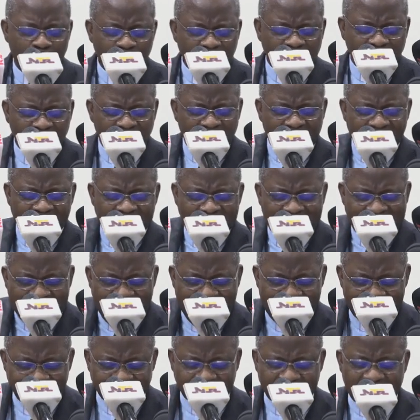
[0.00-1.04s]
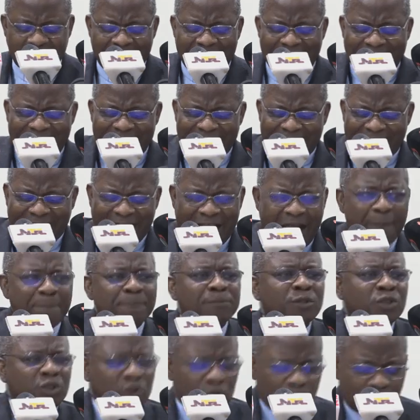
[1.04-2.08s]
very lives
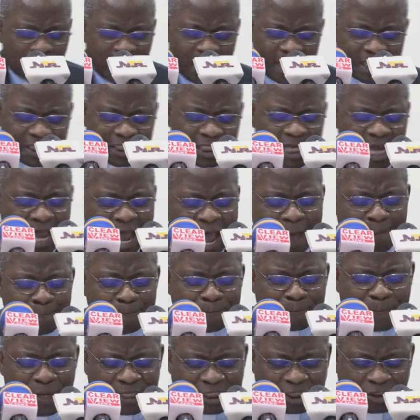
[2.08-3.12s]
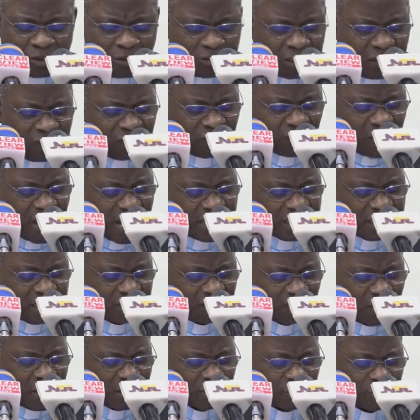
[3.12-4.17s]
encapsulate and personify the
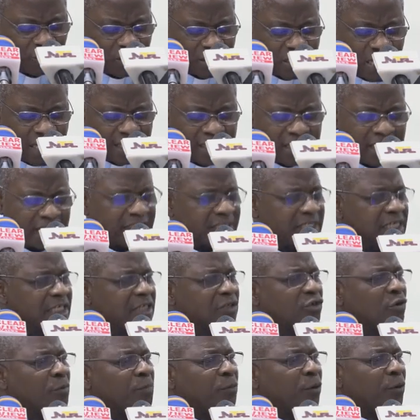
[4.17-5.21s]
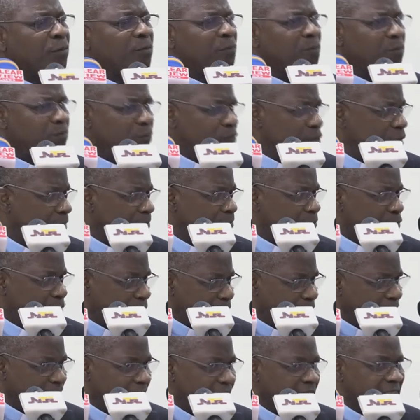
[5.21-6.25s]
values that they seek to
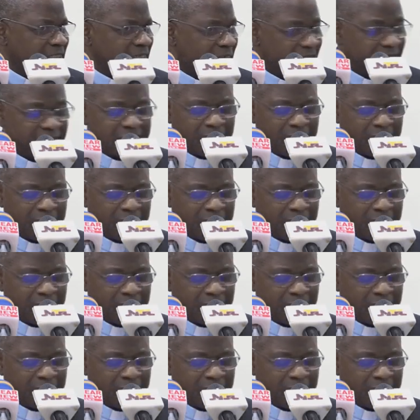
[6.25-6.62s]
propagate in the